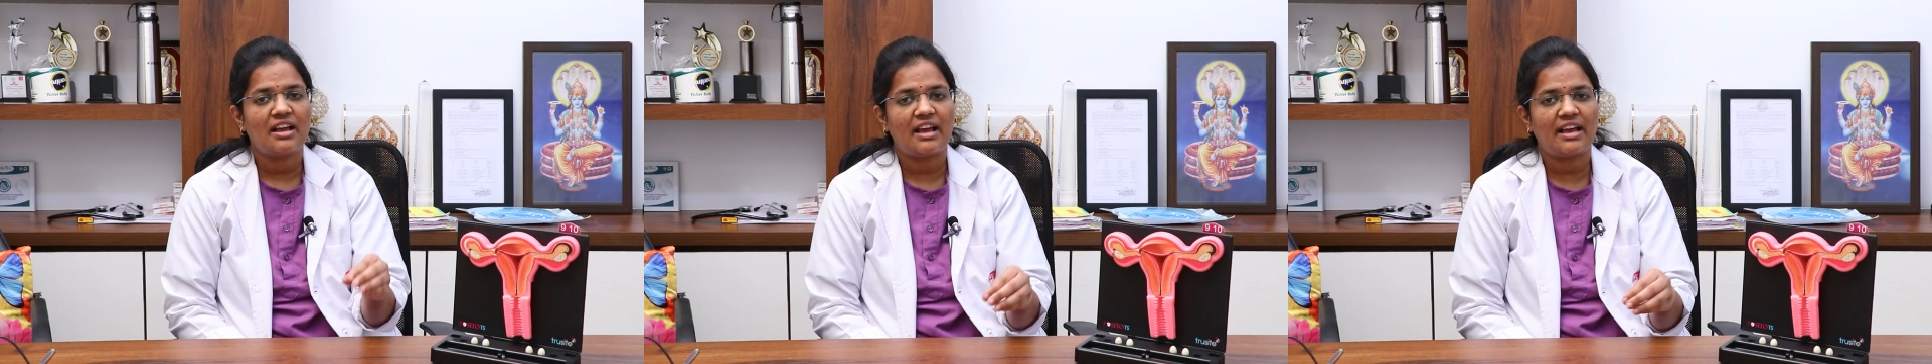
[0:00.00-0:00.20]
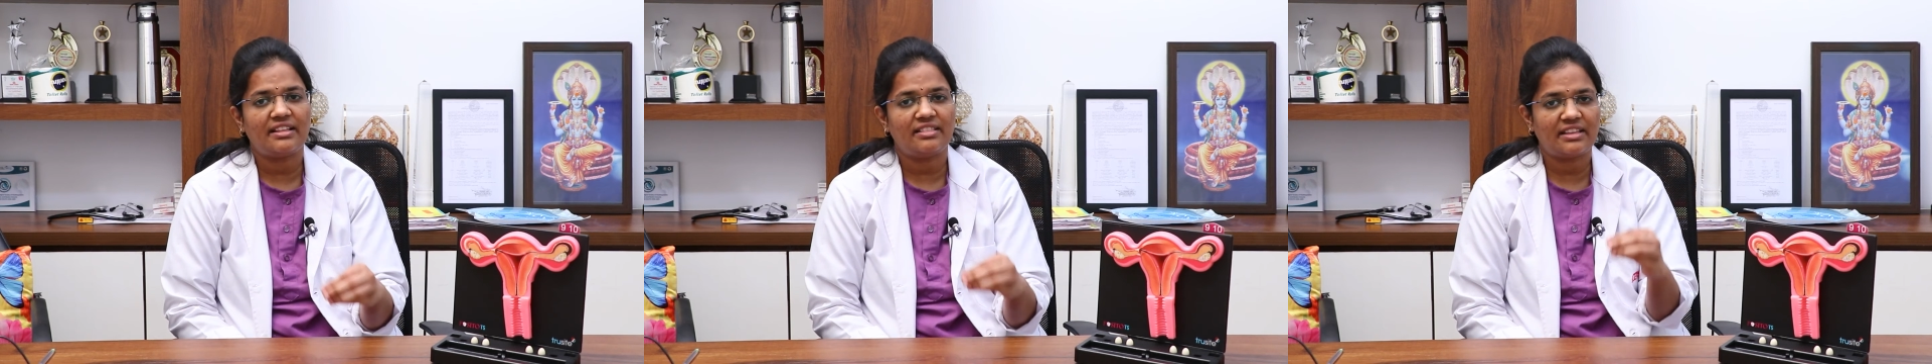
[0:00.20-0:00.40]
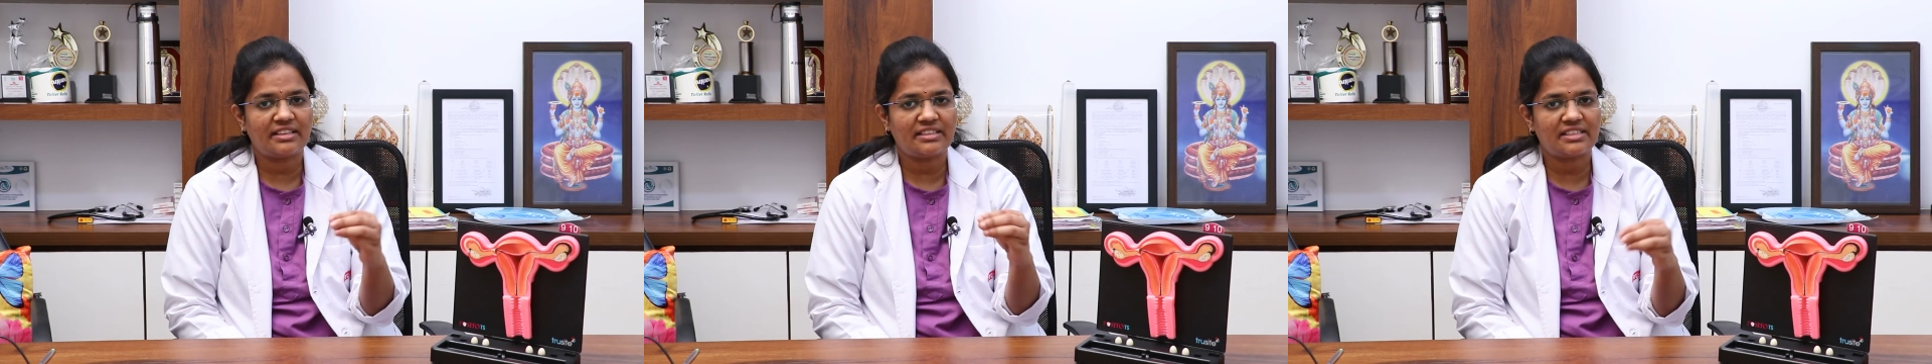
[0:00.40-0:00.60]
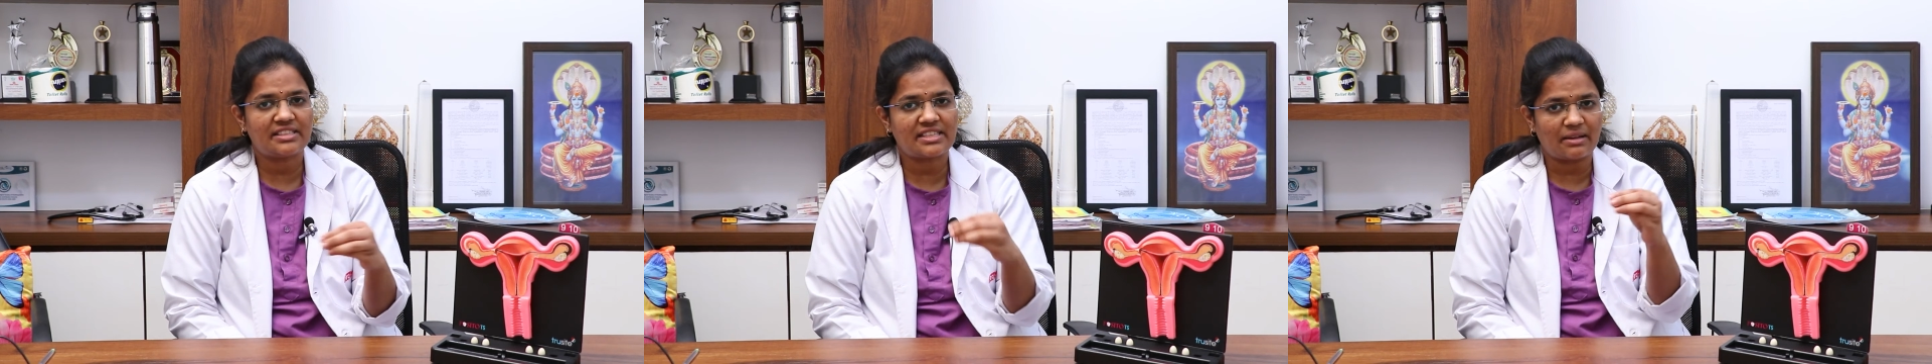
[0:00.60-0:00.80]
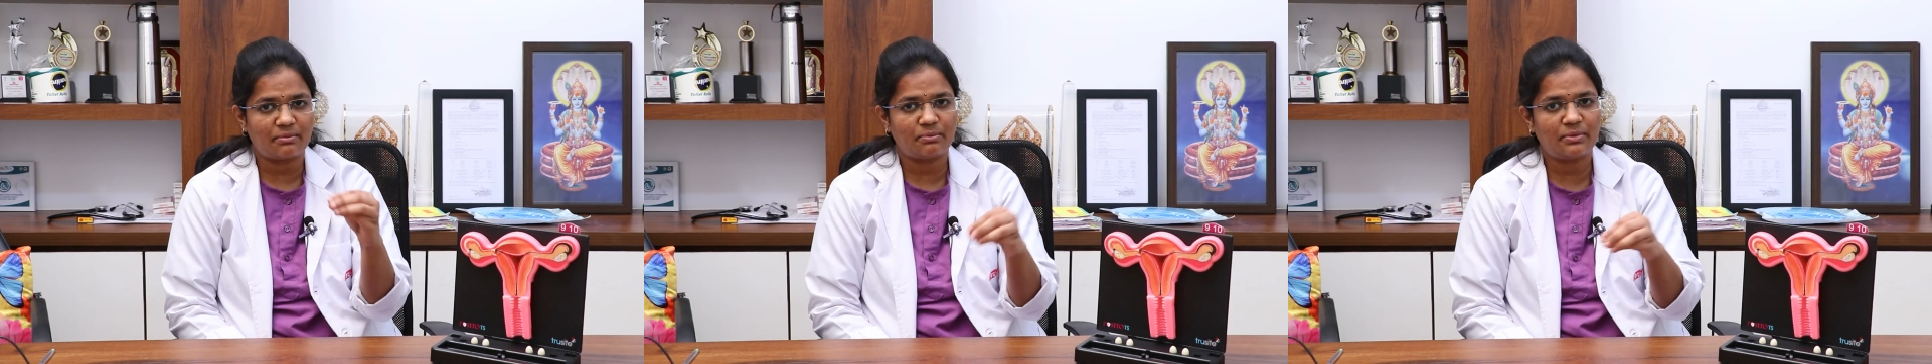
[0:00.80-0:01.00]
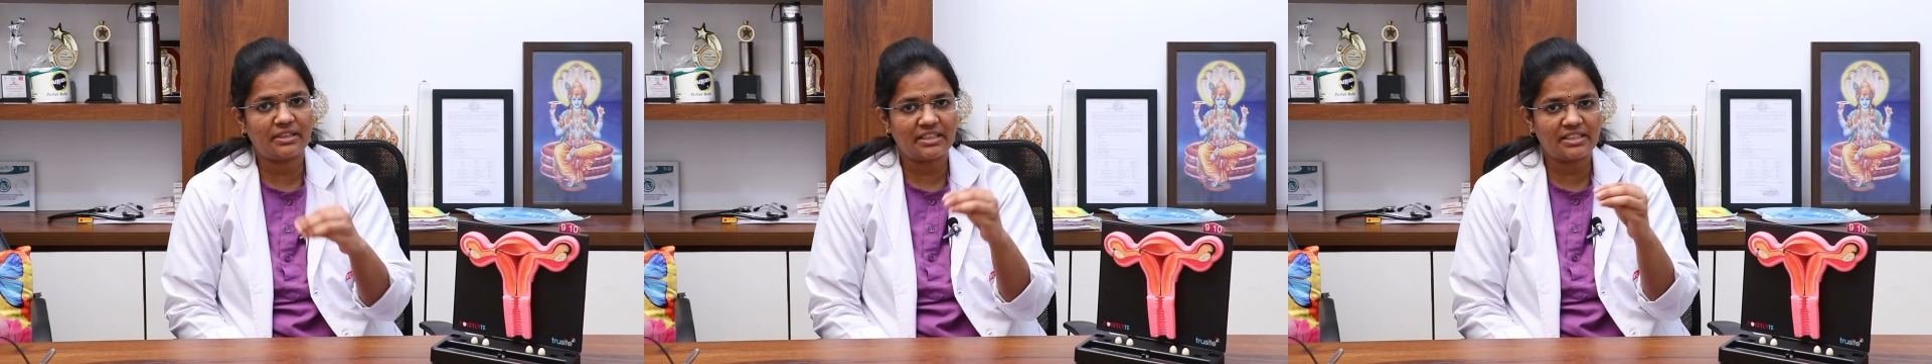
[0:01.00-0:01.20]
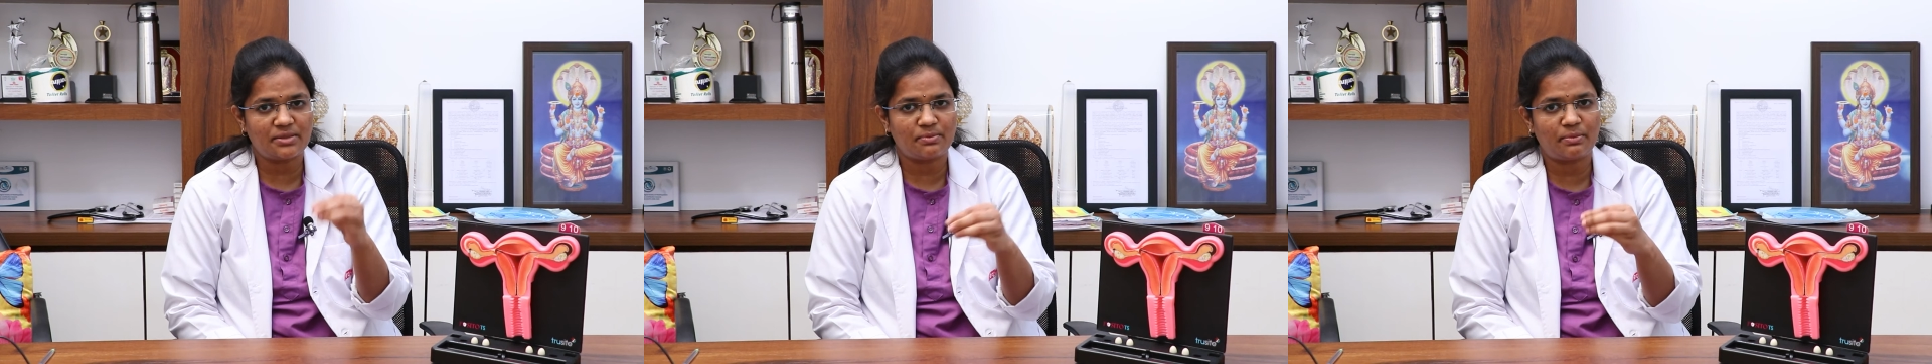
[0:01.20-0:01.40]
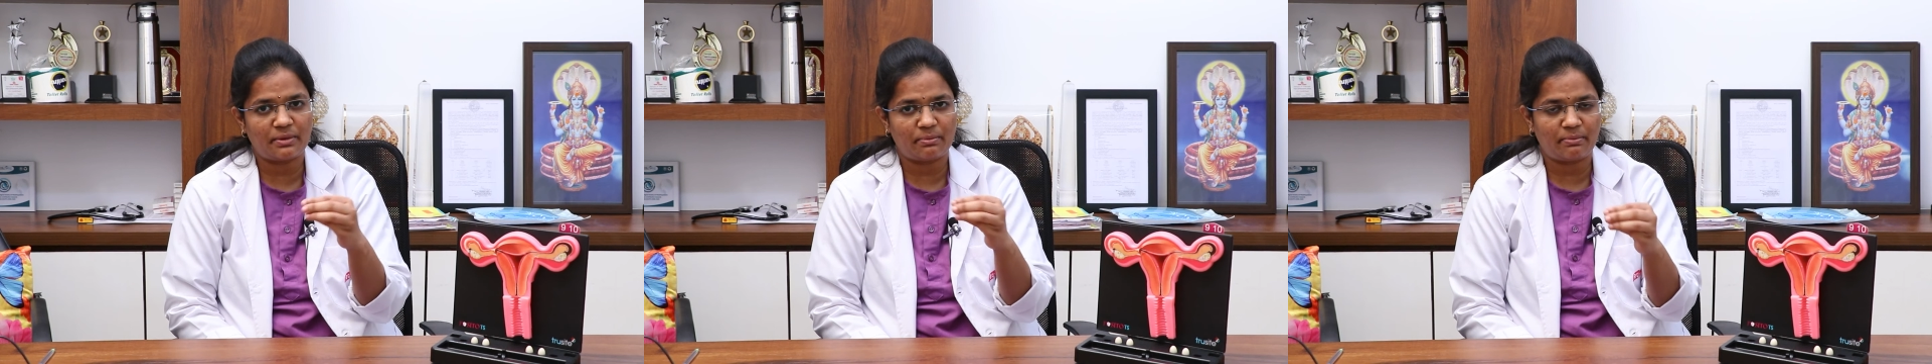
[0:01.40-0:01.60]
and then the sample is
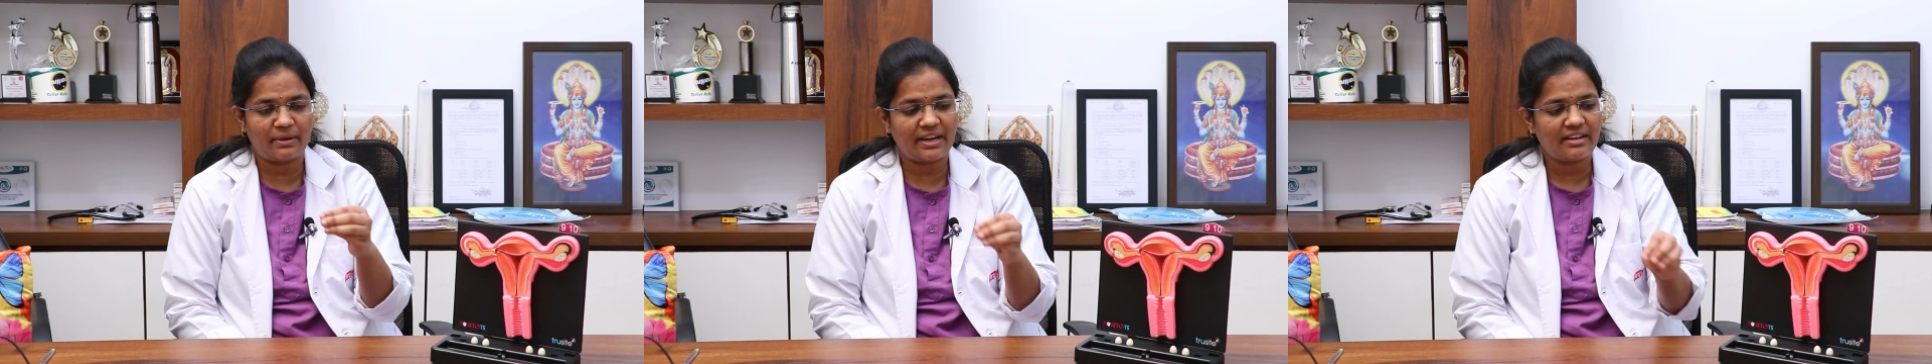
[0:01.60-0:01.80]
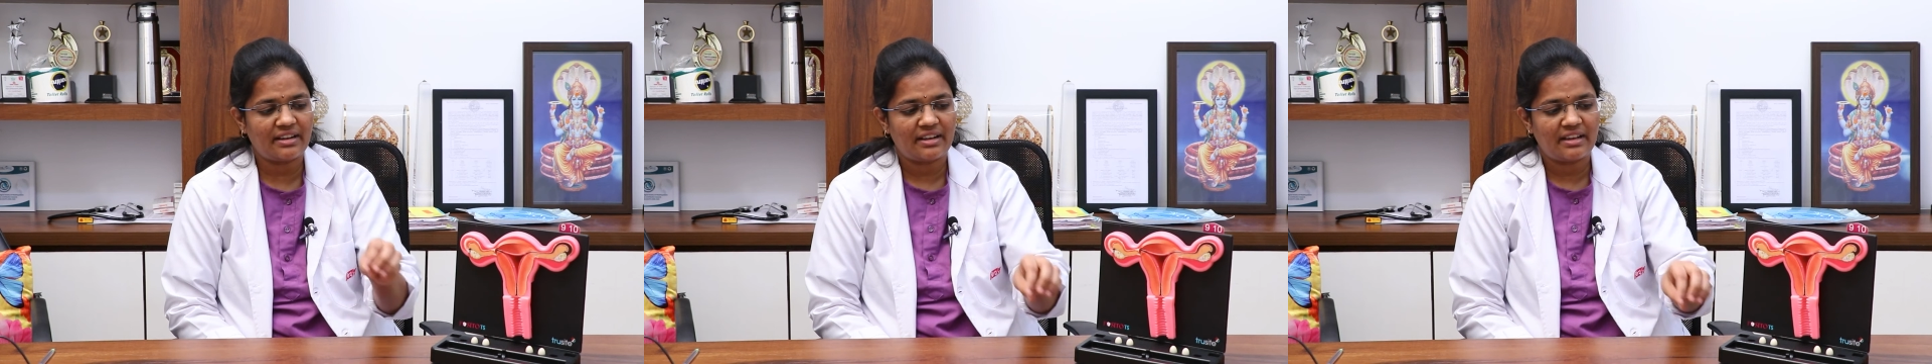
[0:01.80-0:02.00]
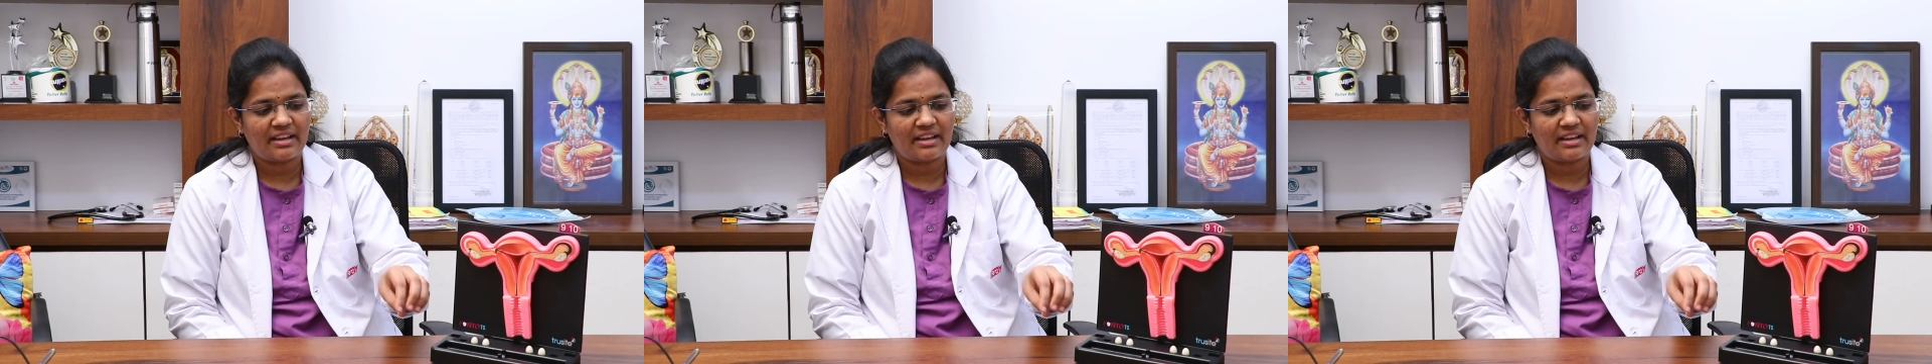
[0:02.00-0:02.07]
prepared